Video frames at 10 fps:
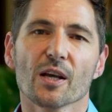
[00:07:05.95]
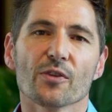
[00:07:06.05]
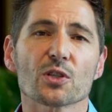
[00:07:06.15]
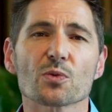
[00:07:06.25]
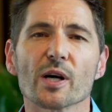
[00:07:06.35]

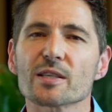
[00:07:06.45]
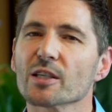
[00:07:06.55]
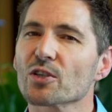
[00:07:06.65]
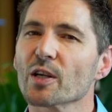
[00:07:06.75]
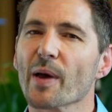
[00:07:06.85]
This is why
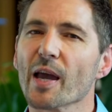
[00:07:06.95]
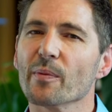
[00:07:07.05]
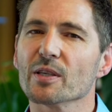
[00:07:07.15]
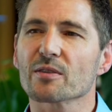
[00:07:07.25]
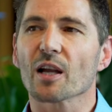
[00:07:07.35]
essentially
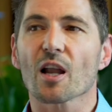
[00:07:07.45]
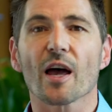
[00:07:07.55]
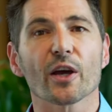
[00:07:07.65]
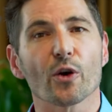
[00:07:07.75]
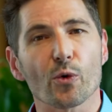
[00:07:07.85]
babies like
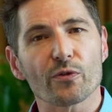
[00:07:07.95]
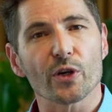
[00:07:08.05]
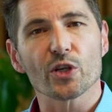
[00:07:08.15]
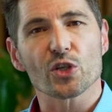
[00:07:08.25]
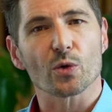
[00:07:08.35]
lying in an
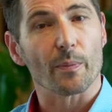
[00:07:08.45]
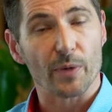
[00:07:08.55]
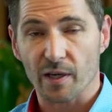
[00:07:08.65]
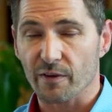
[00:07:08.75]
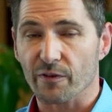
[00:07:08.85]
orphanage who are
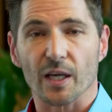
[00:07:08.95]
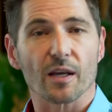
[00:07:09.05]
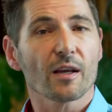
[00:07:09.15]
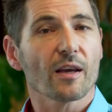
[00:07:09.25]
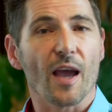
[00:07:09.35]
being
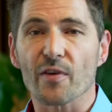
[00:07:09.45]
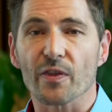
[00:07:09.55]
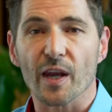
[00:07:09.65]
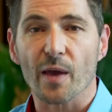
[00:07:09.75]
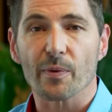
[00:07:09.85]
fed, having
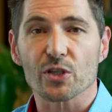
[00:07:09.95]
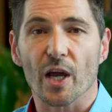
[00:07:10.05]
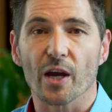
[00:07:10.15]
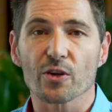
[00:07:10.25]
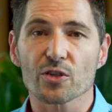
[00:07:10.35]
their nappy
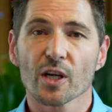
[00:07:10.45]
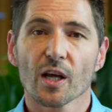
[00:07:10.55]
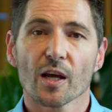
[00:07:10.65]
changed,